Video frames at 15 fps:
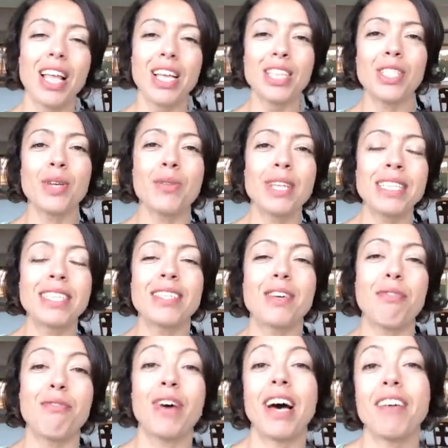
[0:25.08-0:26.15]
So this is a
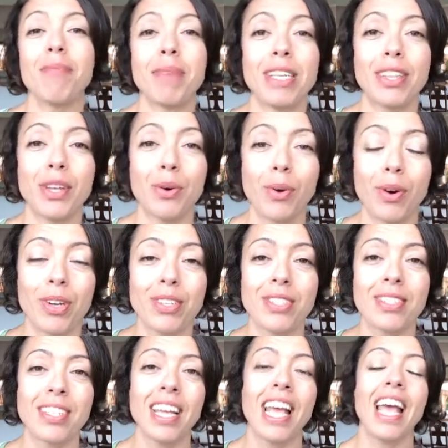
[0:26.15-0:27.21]
5-month
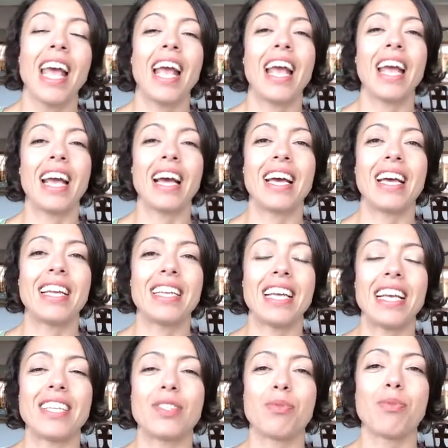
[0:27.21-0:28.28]
course, and
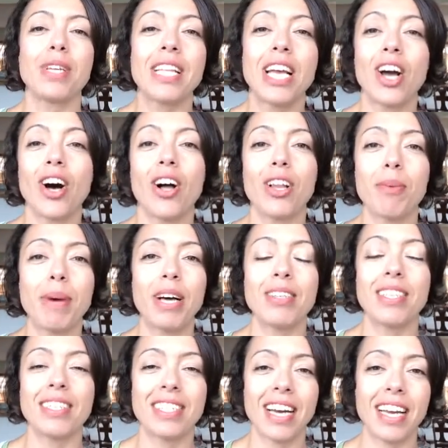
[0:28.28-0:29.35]
it's really all about
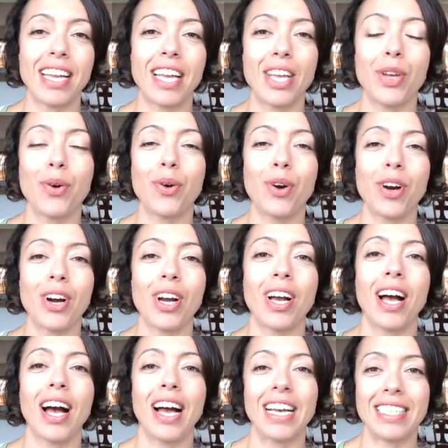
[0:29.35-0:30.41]
designing your
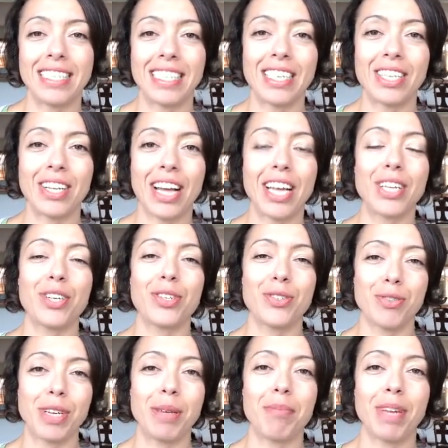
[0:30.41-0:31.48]
ideal and your
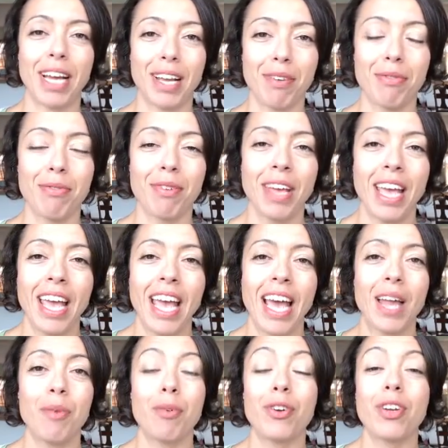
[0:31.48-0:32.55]
dream life.
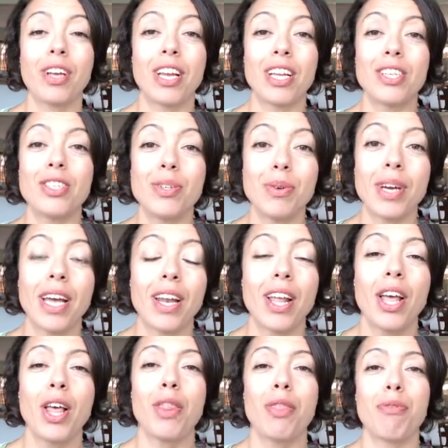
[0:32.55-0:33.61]
And we're going to do it
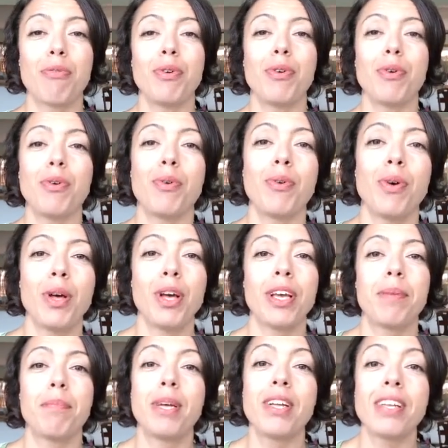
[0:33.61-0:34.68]
through
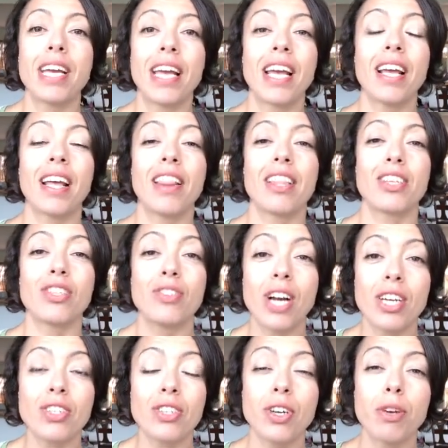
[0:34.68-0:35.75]
building the
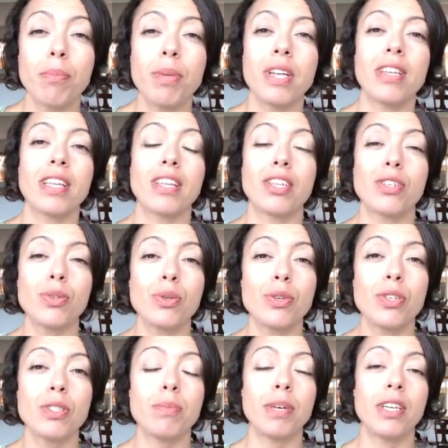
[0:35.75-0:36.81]
structure, building the
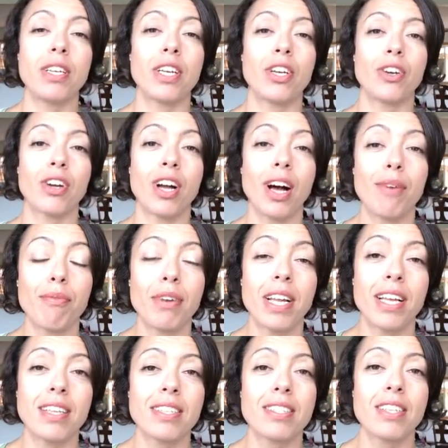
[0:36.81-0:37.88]
tools, building your
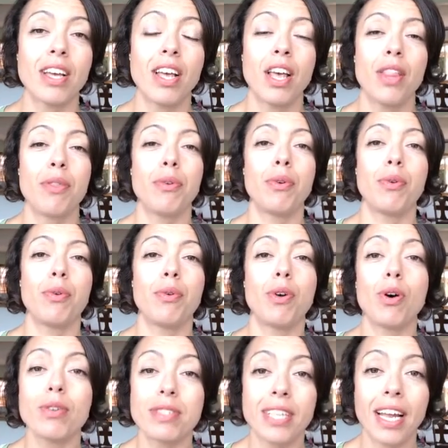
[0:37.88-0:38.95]
confidence, through
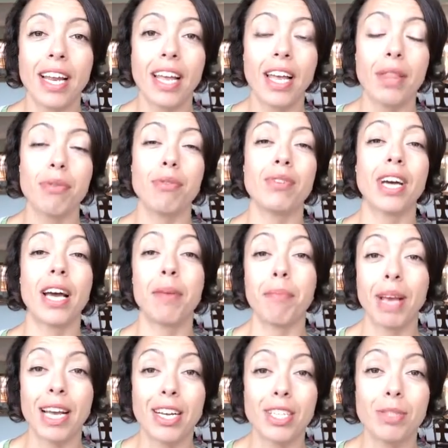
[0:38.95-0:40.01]
goal setting, through time
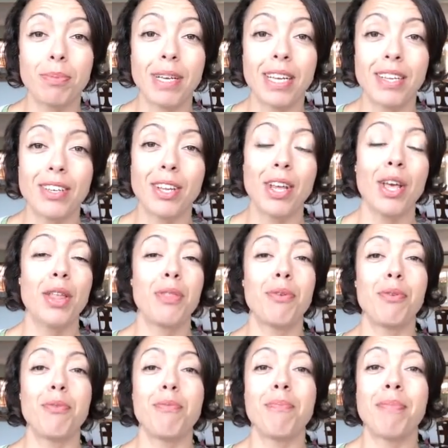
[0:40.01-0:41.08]
management,
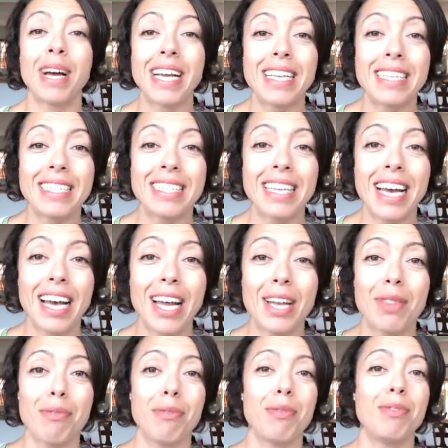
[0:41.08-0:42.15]
through
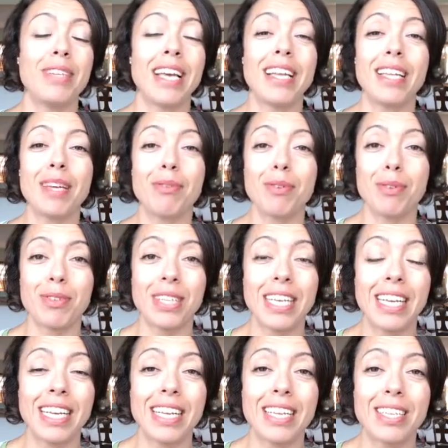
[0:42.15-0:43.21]
mindset, through daily
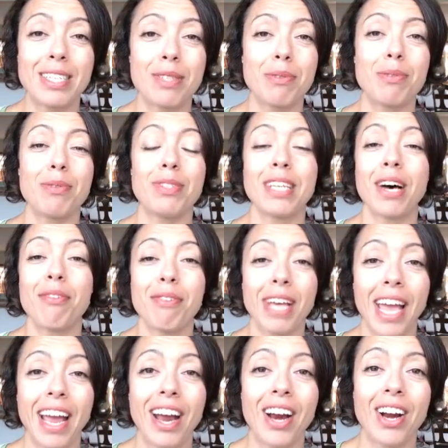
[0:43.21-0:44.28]
routines, through
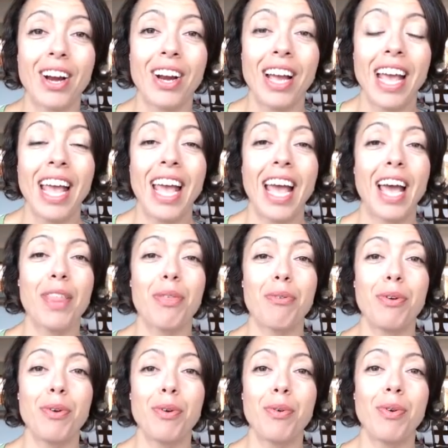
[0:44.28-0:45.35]
self-care, and
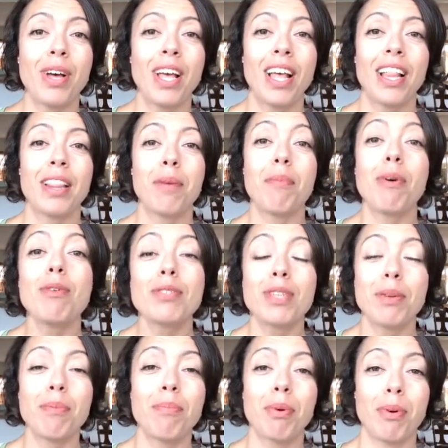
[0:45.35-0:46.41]
through the most
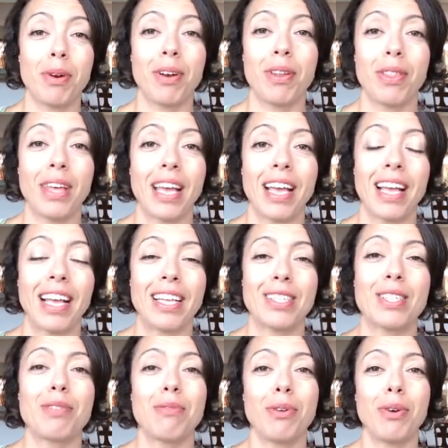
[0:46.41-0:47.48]
important thing
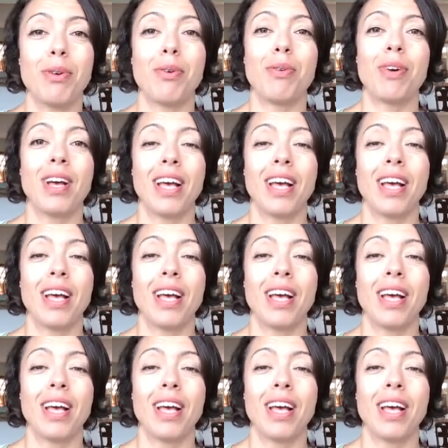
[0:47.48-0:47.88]
is through